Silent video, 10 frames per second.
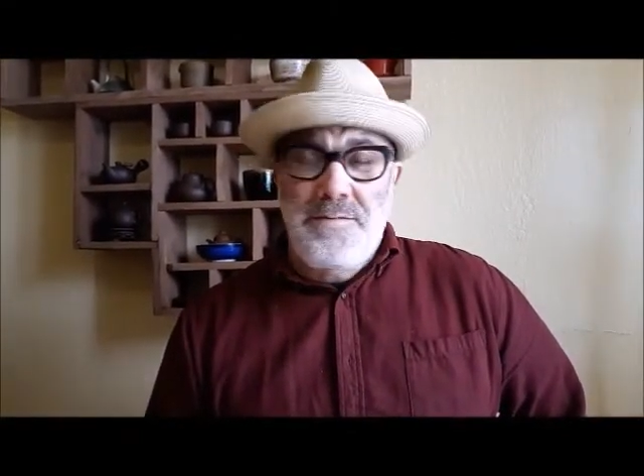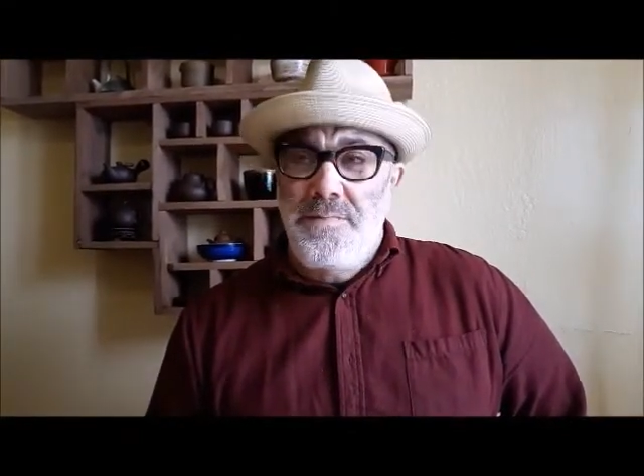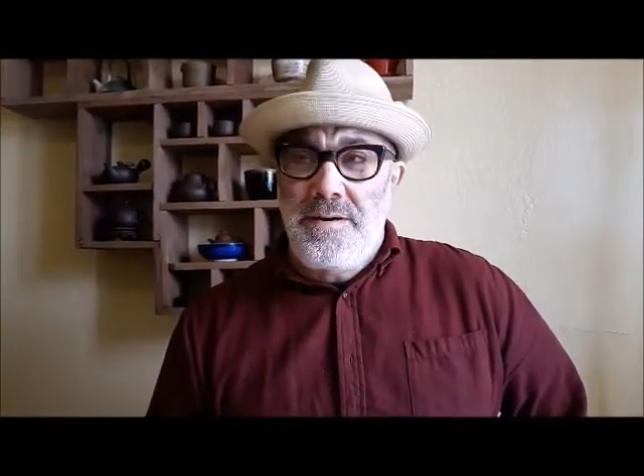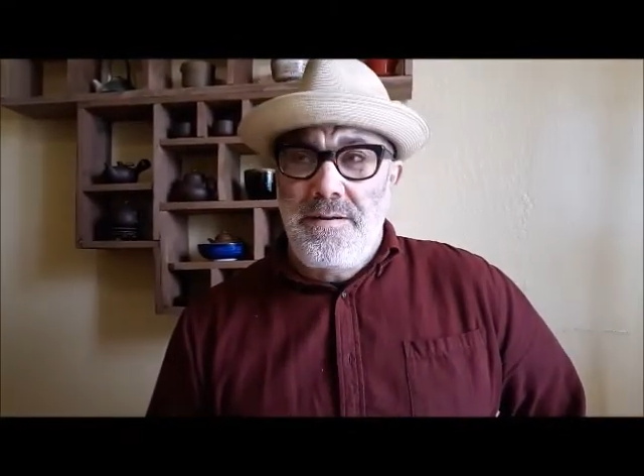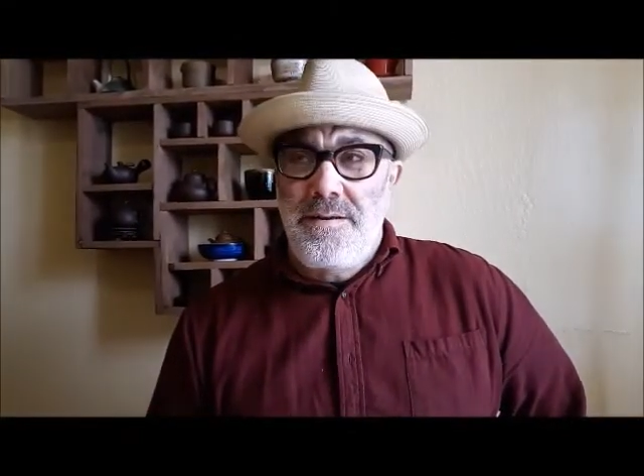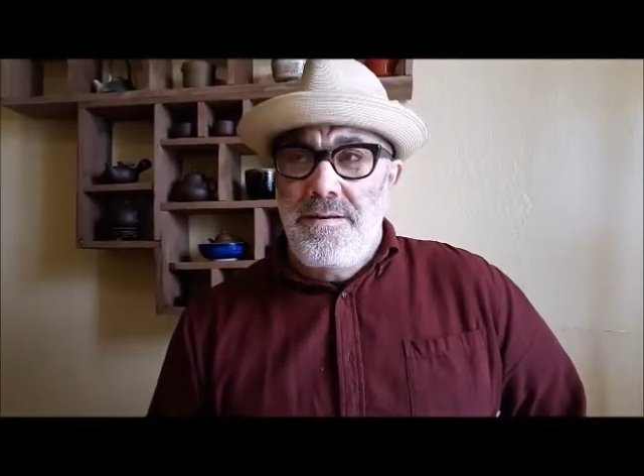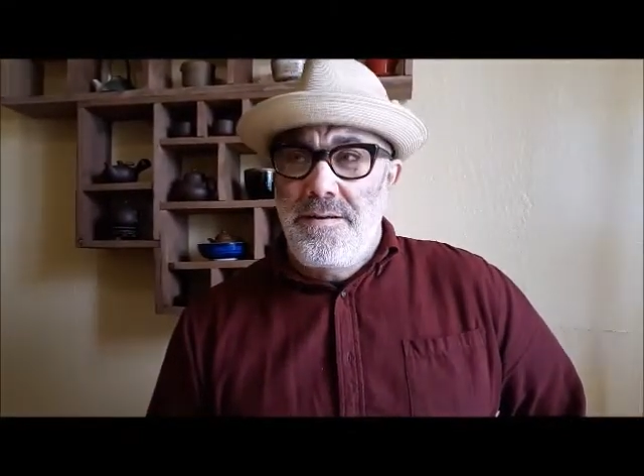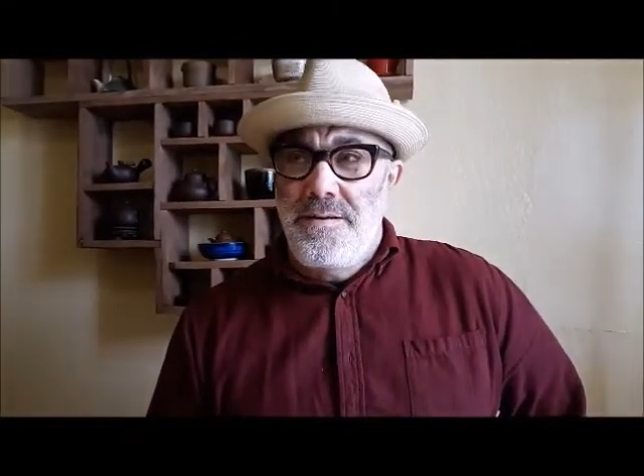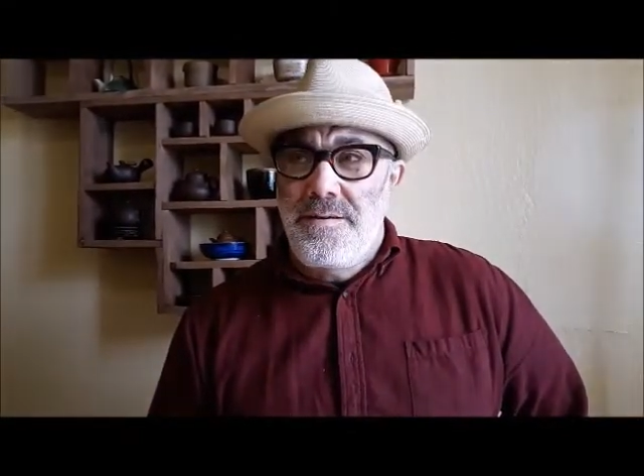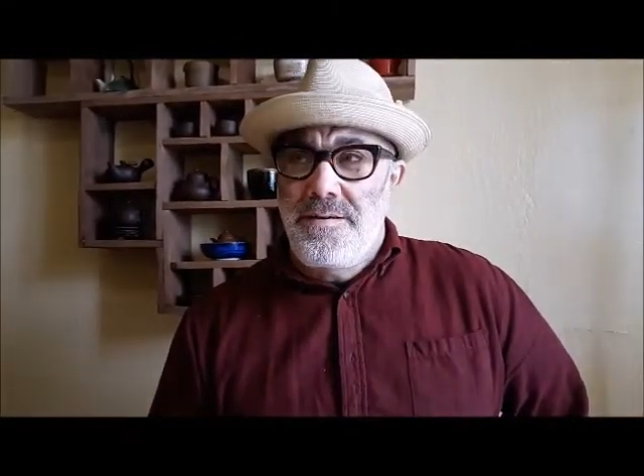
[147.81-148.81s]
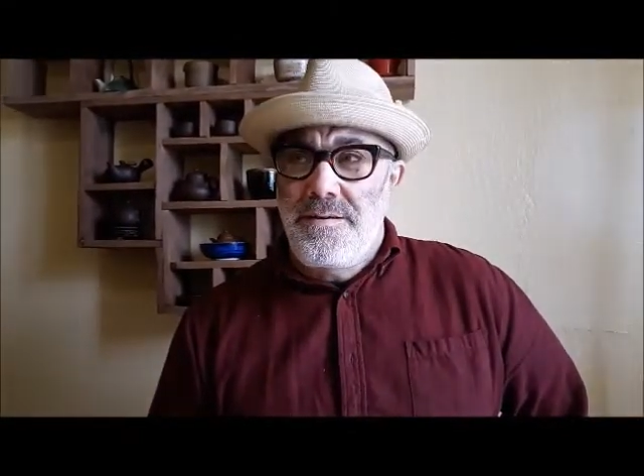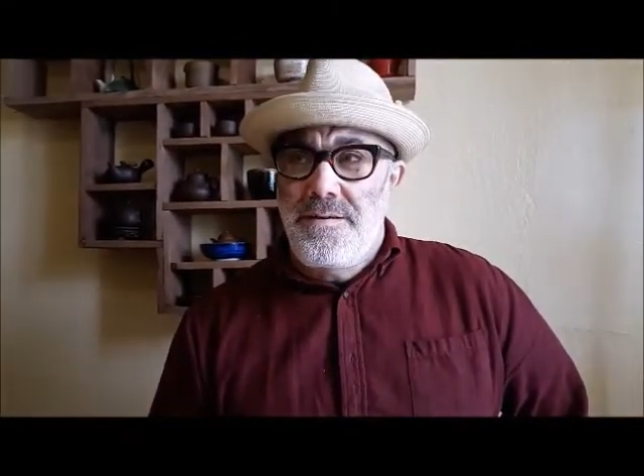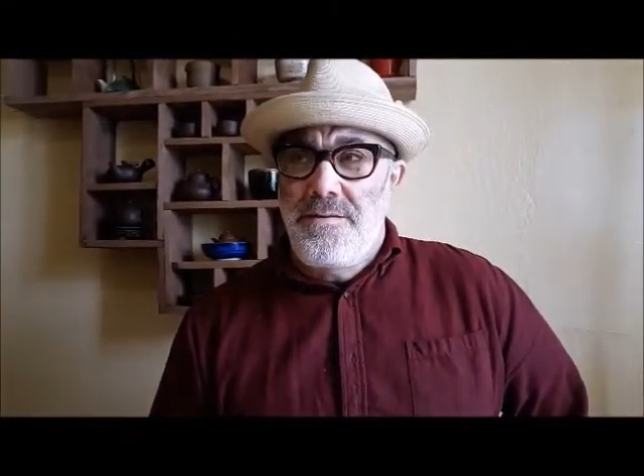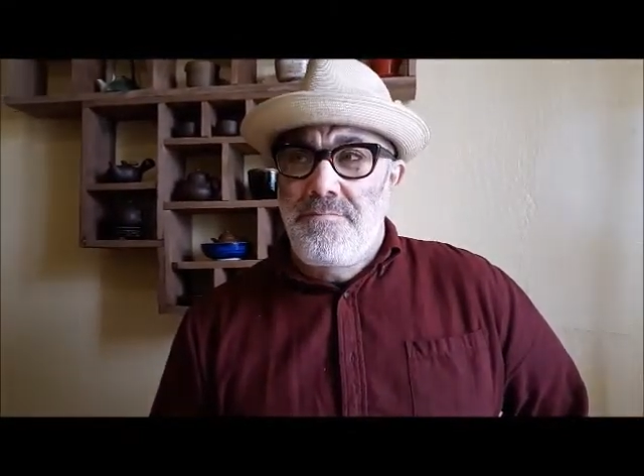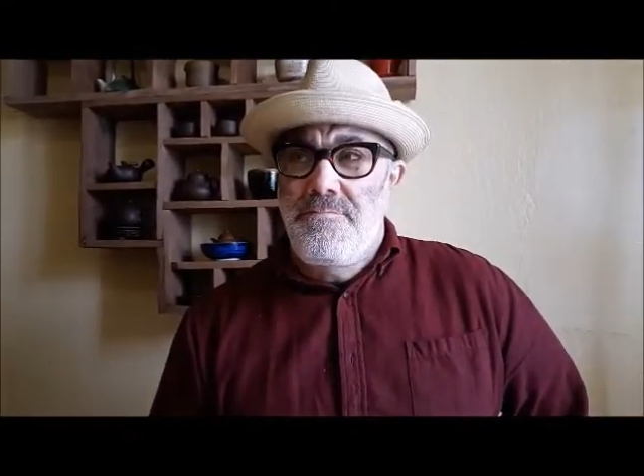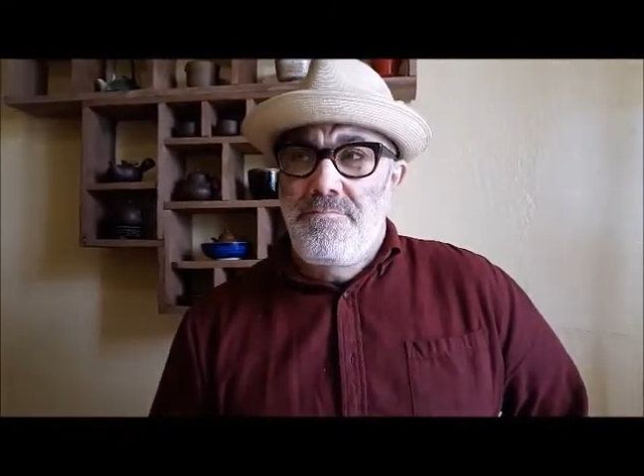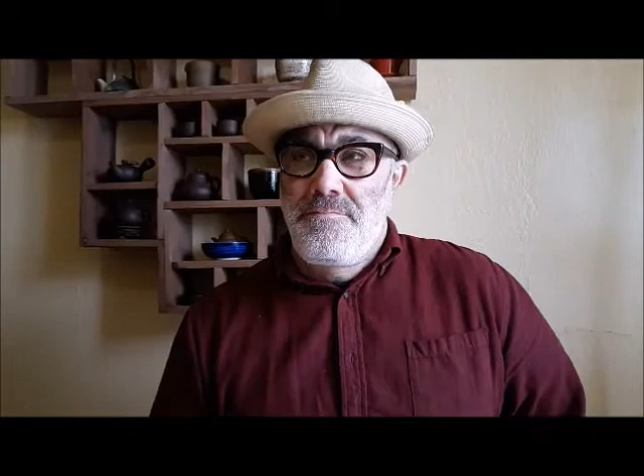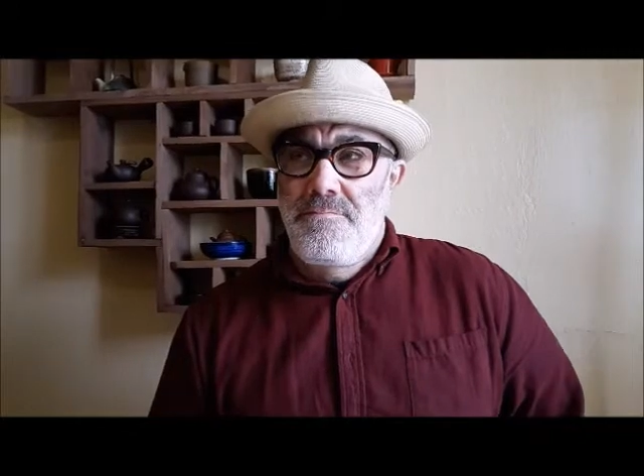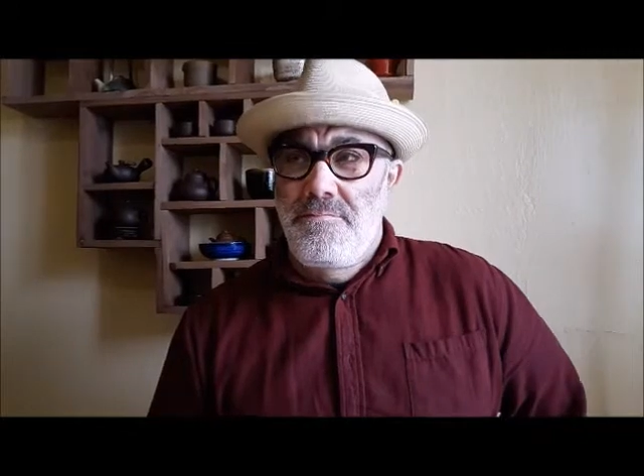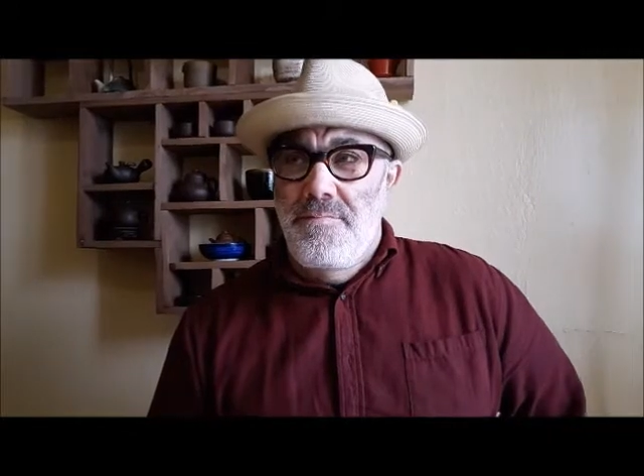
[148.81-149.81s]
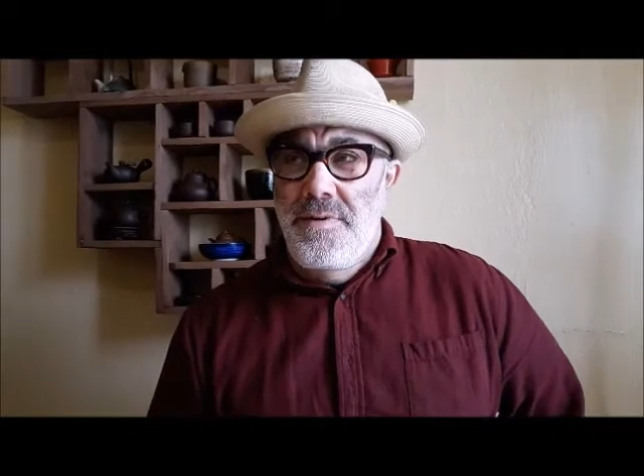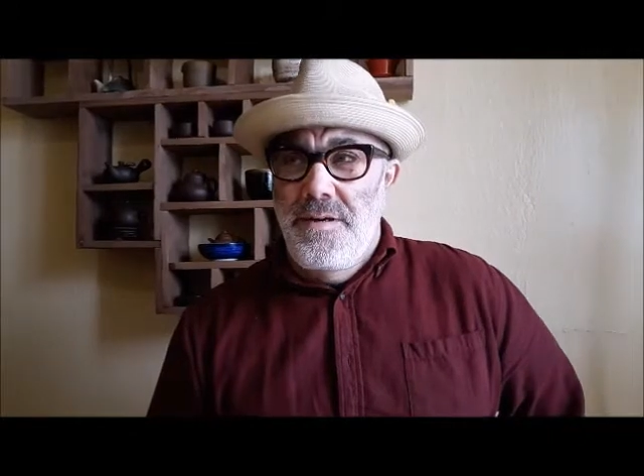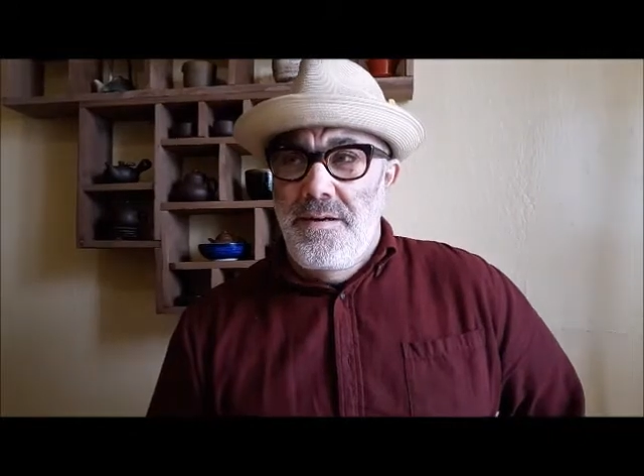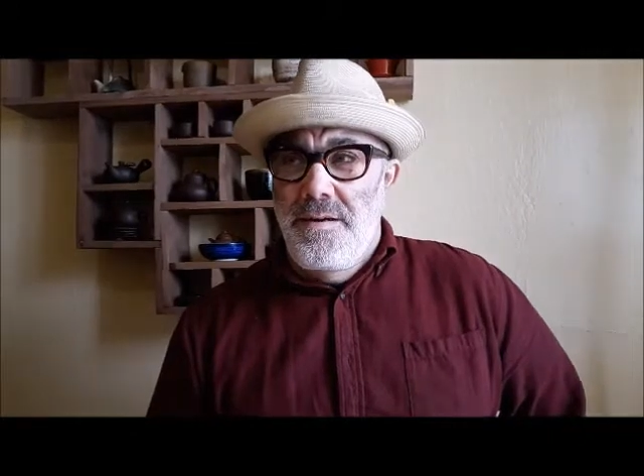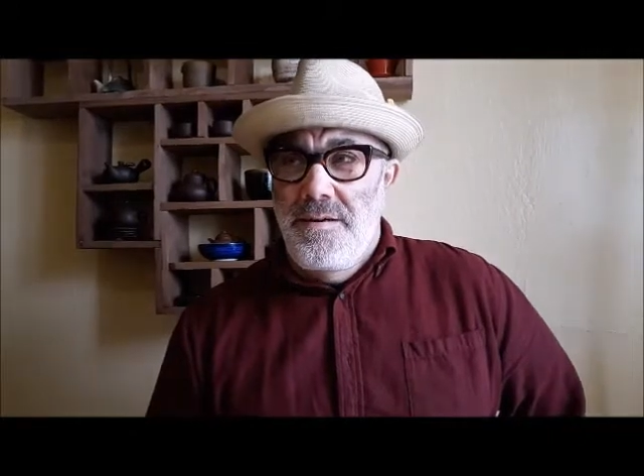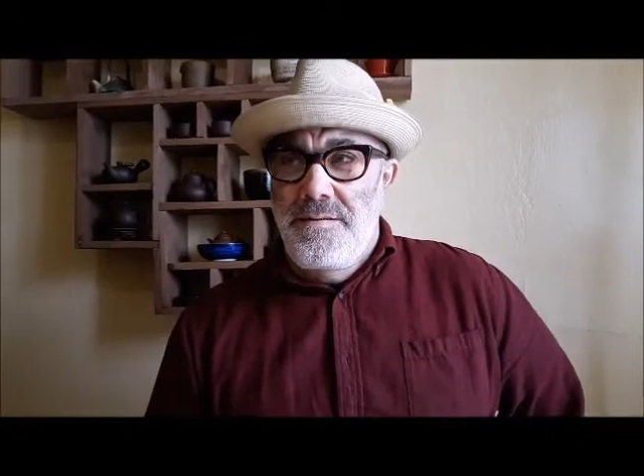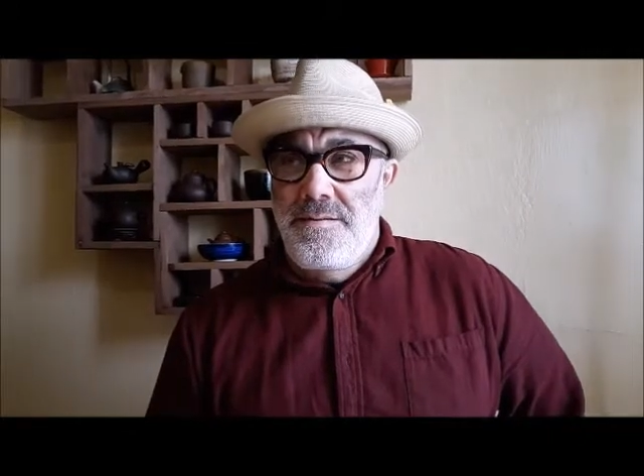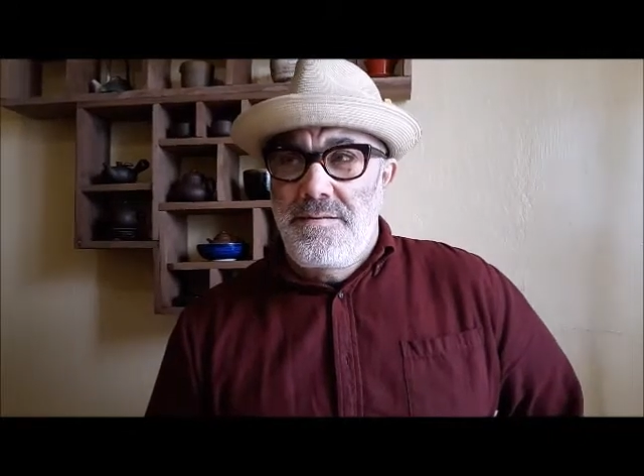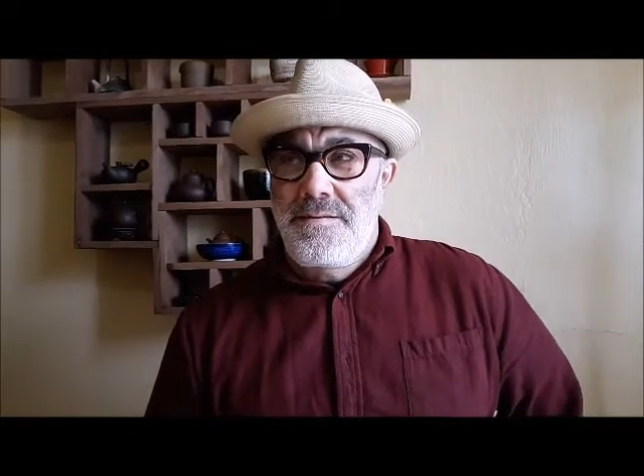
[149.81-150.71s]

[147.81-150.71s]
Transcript: about it, and just